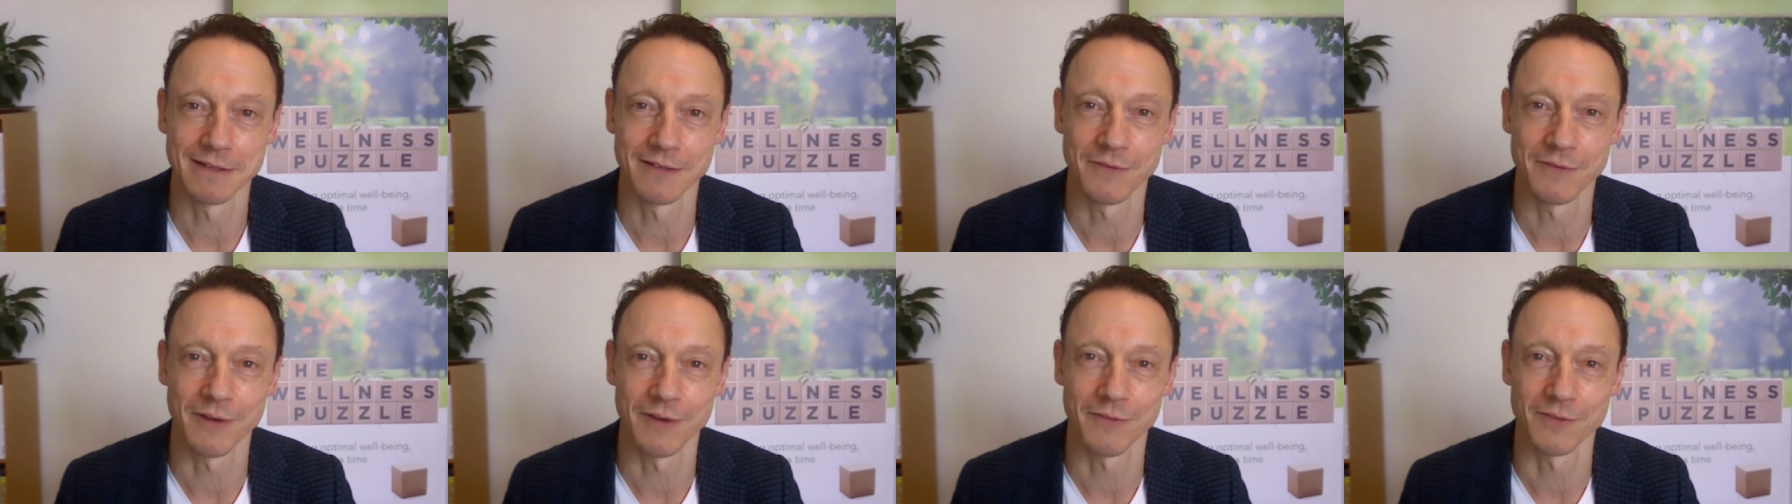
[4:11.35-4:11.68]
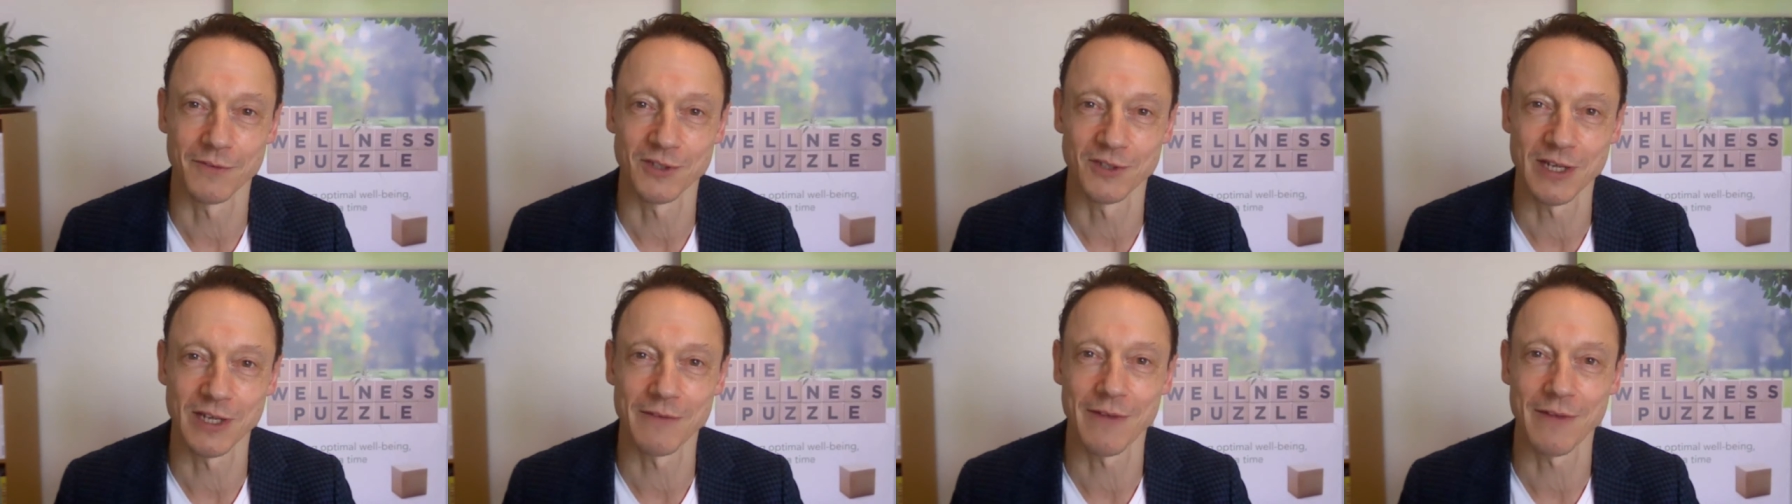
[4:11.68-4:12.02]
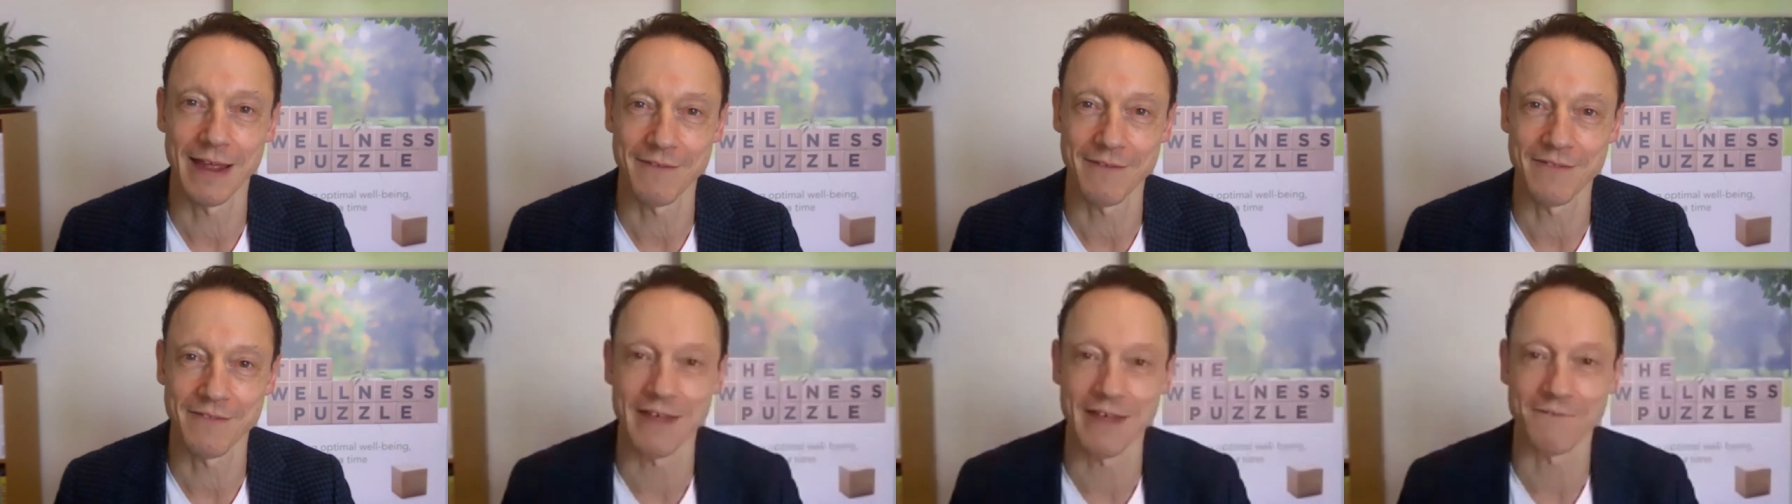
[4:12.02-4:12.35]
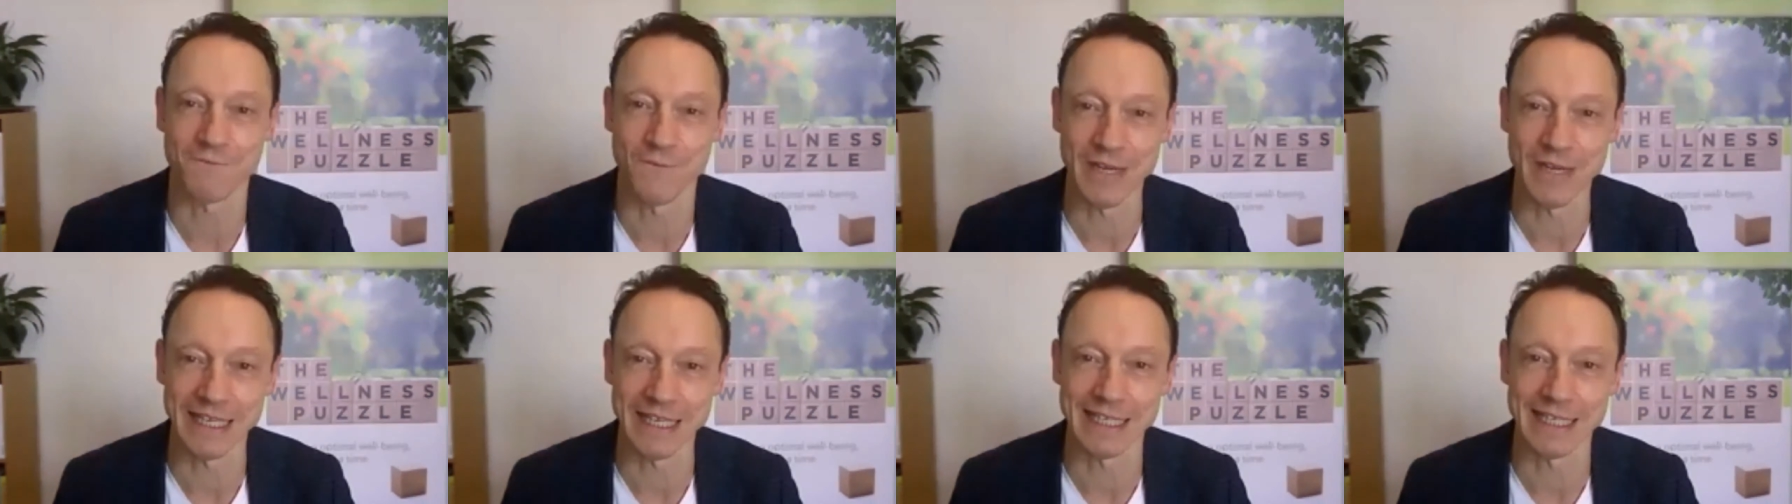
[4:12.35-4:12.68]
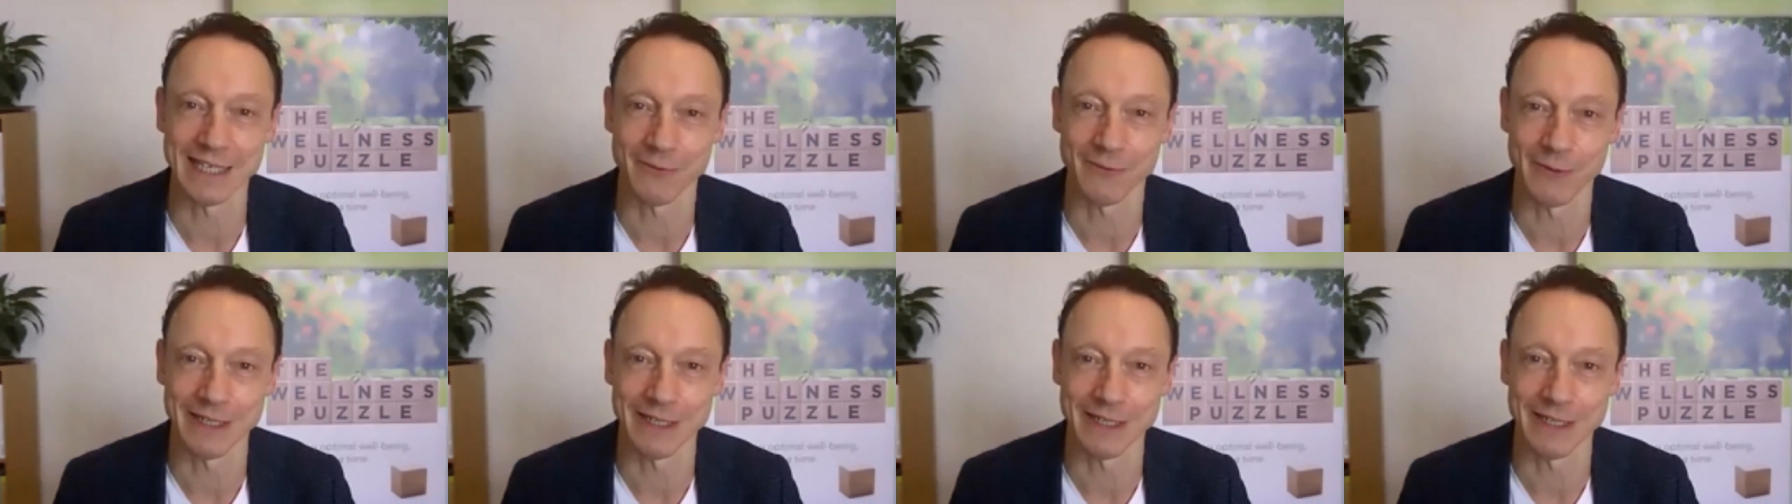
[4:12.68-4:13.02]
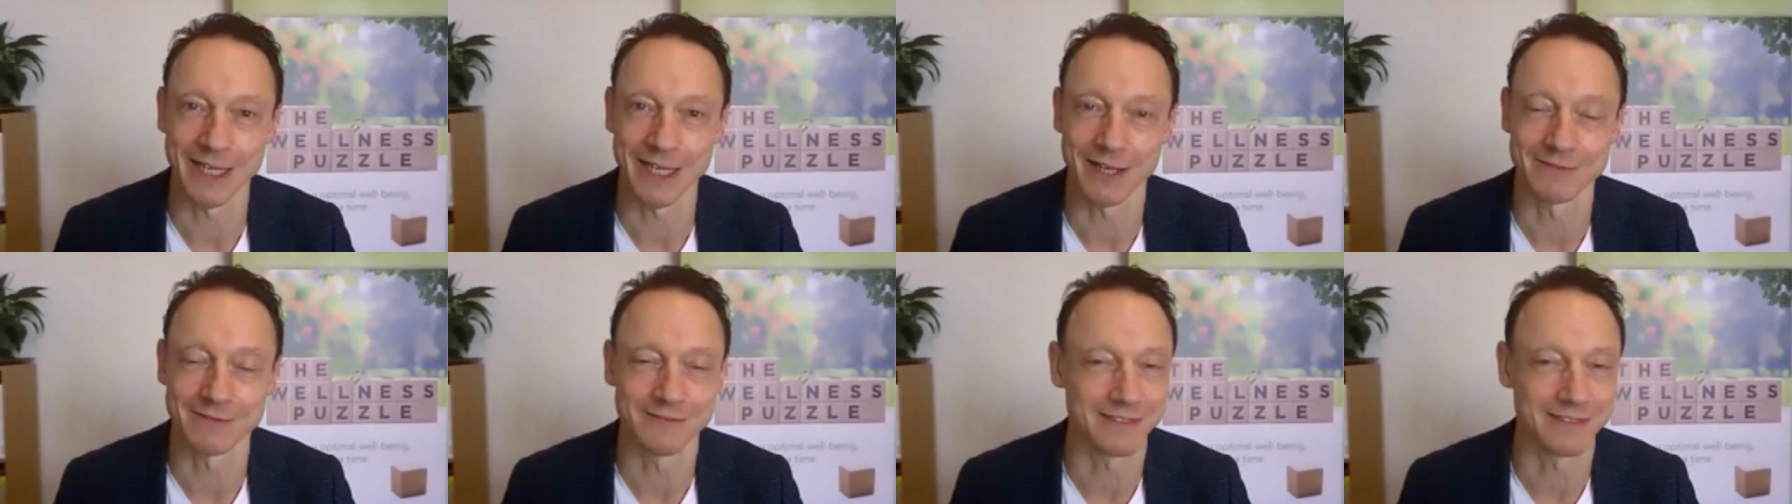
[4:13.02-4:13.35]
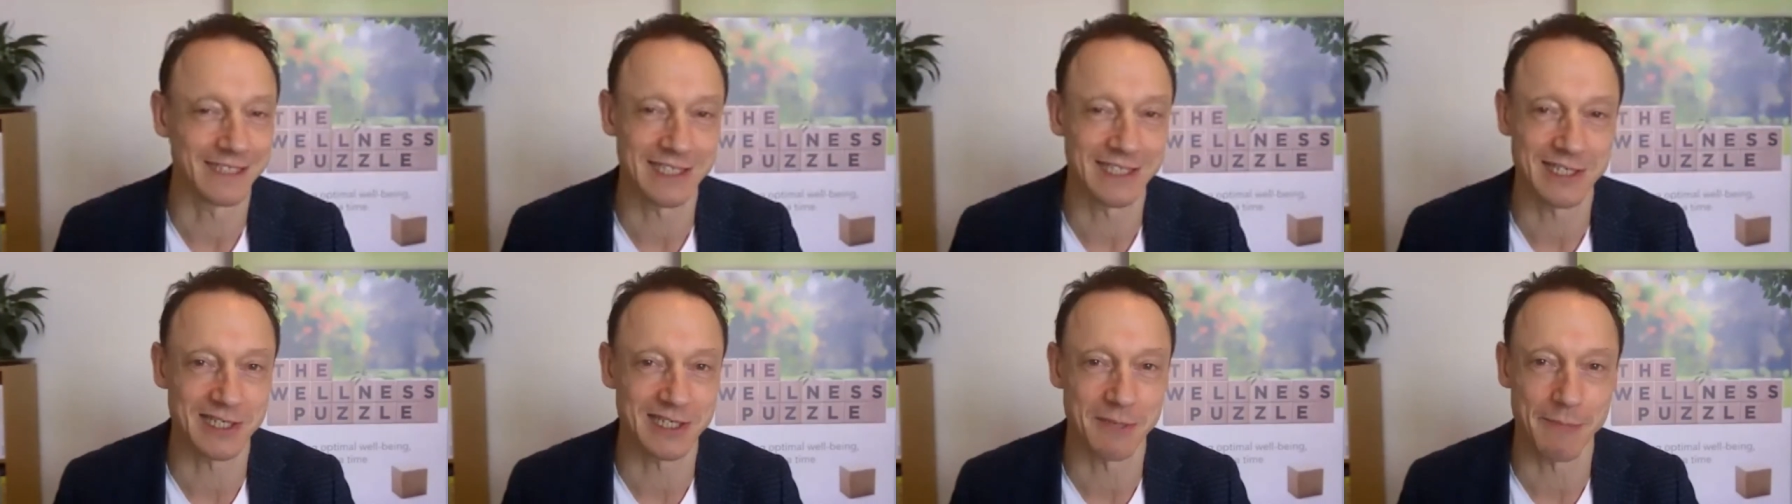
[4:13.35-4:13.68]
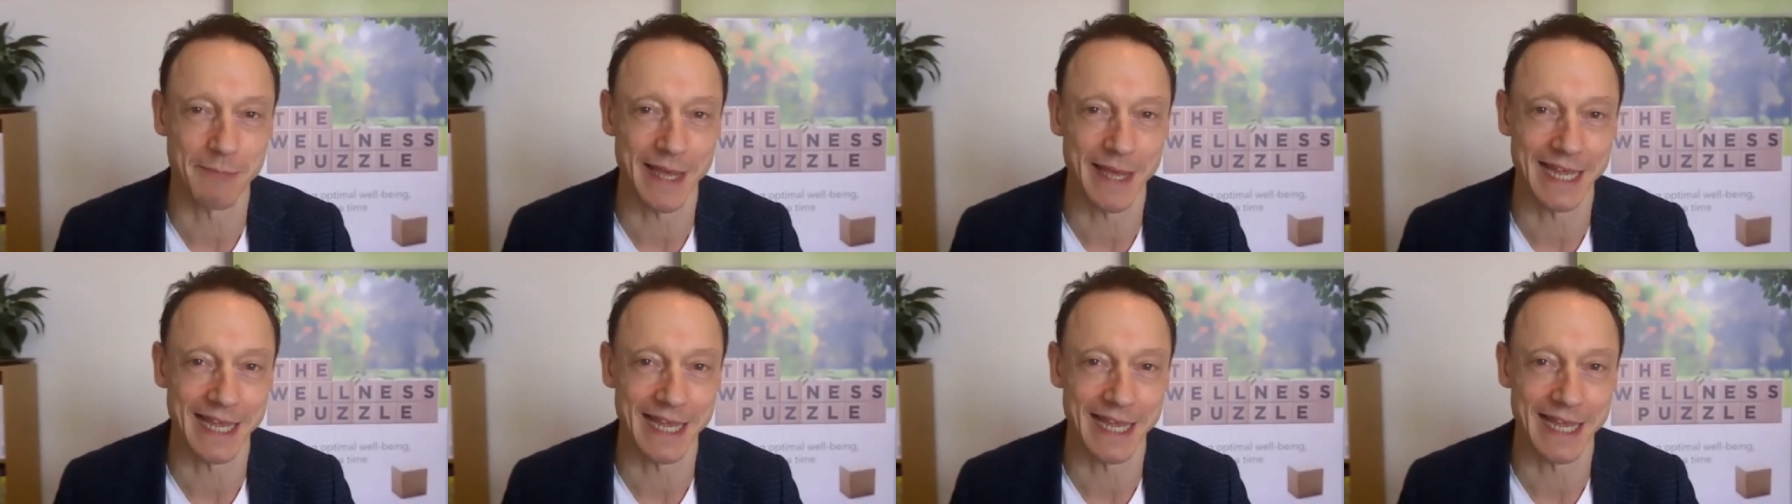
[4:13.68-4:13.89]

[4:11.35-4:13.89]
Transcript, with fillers: Do you ever have that feeling when you go, well, this is a